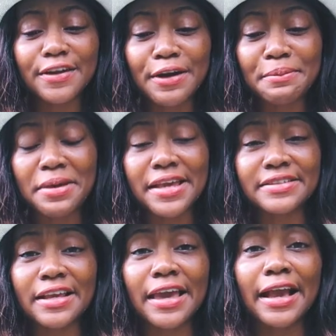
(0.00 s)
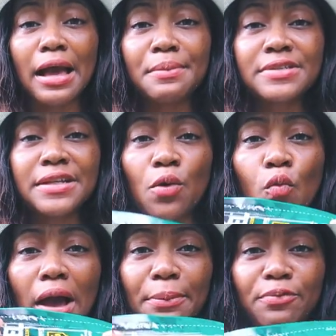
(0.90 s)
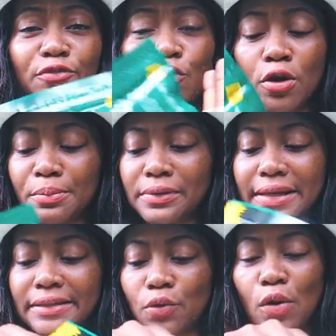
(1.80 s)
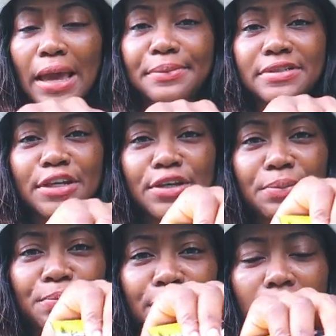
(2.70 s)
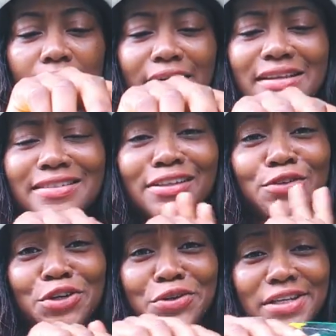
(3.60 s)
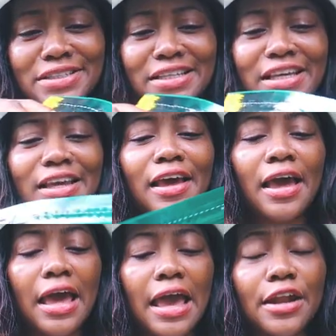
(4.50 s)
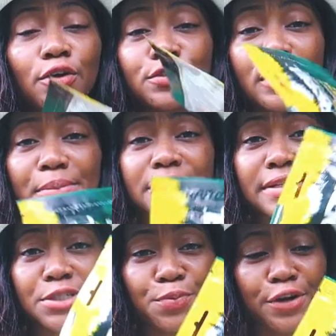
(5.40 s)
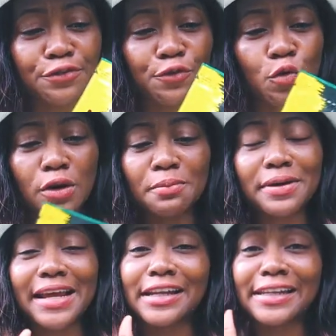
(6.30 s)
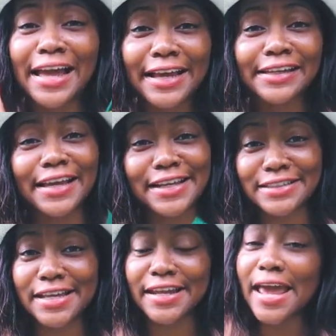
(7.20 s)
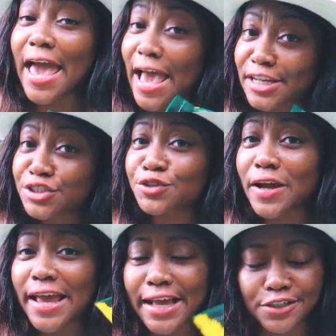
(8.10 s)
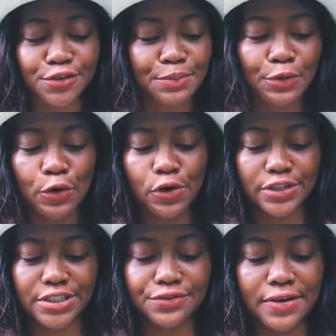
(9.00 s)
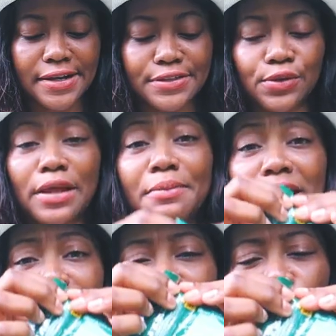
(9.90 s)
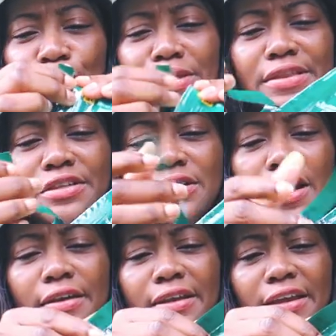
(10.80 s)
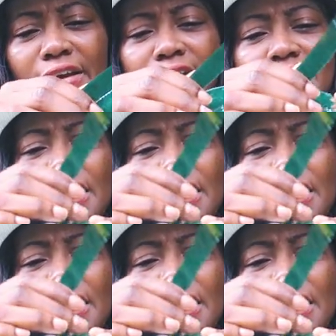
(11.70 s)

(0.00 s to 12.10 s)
they're amazing it comes in a wipe form like the wipes that you can put on it's a little greasy and also comes in a spray form but i like like i said extra extra precaution right so let me actually open this on here